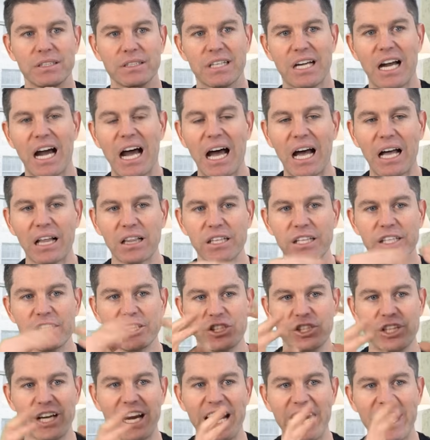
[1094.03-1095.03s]

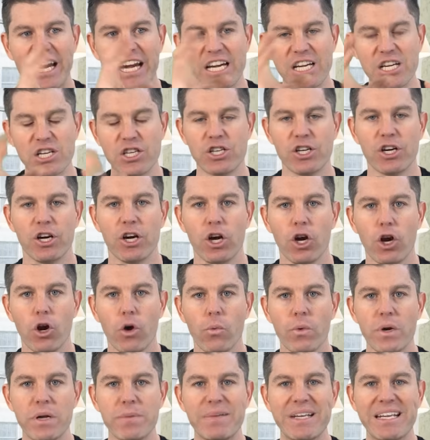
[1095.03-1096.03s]
college age,
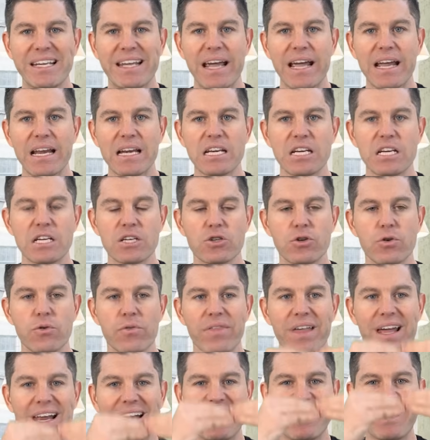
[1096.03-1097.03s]
we begin
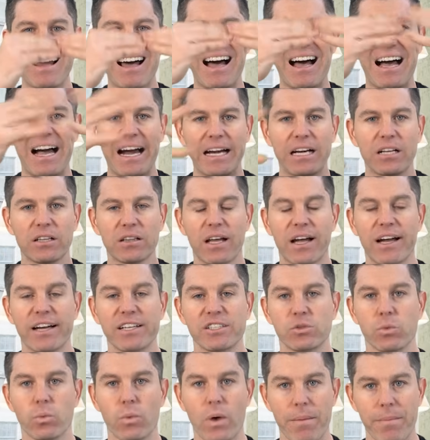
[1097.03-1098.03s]
to then
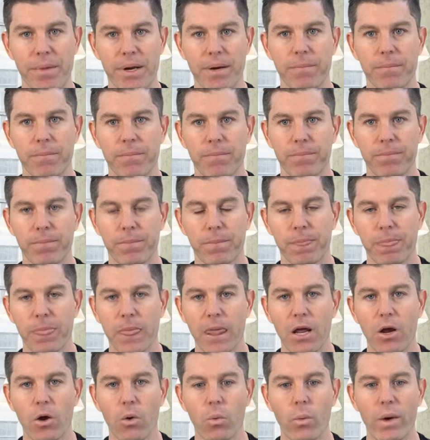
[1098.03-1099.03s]
idolize women
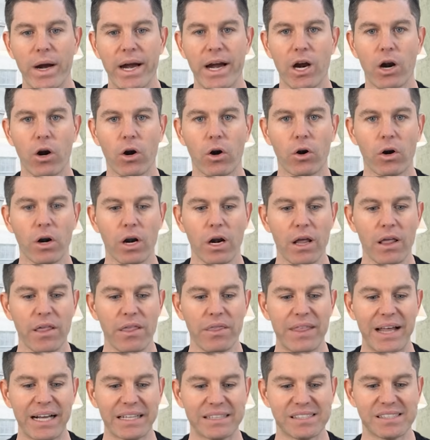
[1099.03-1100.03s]
where
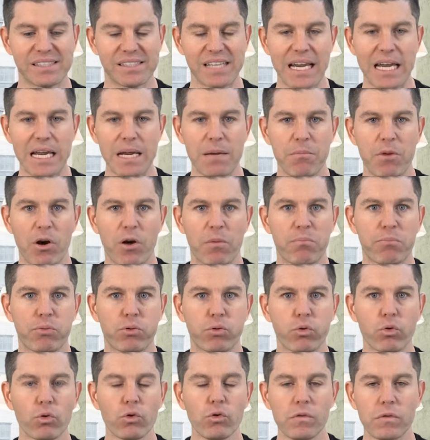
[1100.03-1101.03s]
that same
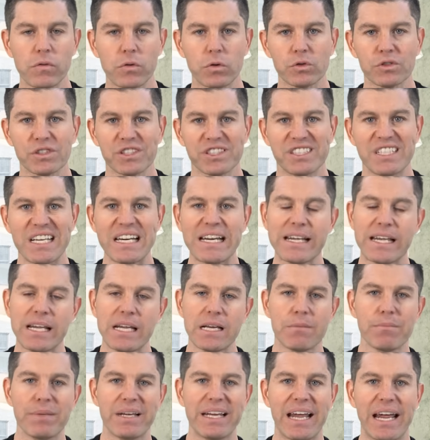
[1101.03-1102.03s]
approval
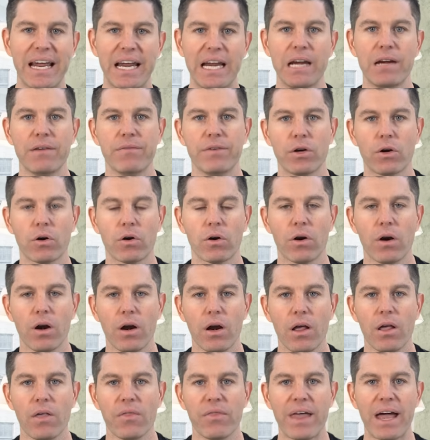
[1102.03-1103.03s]
seeking behavior
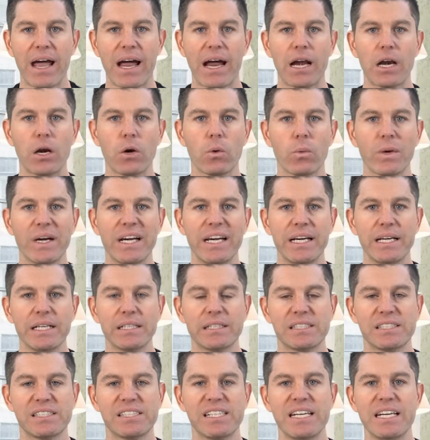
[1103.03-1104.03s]
that we
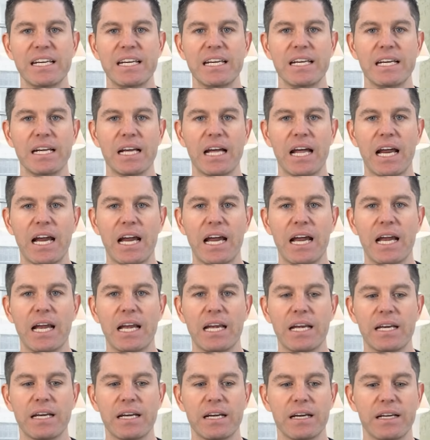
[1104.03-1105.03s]
see
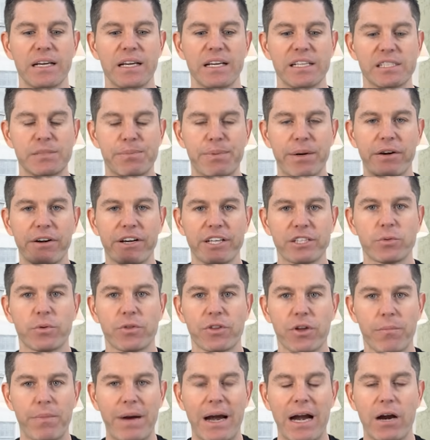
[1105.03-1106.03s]
and experience
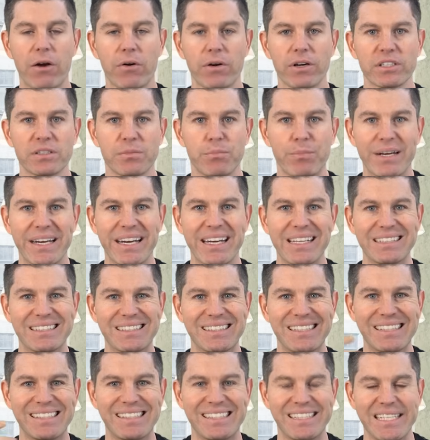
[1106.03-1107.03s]
with our parents
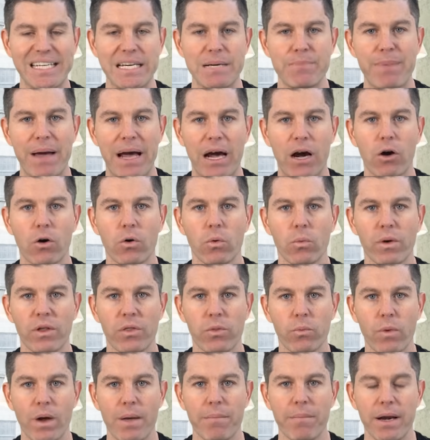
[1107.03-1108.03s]
begins to seep out
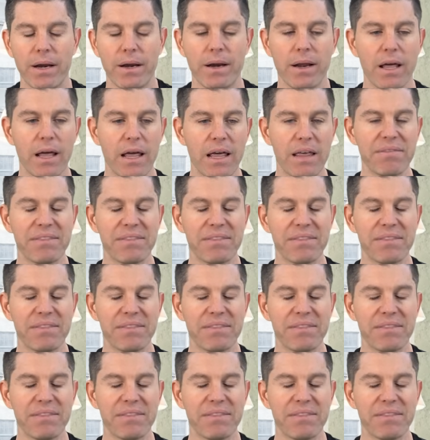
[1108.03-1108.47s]
with women.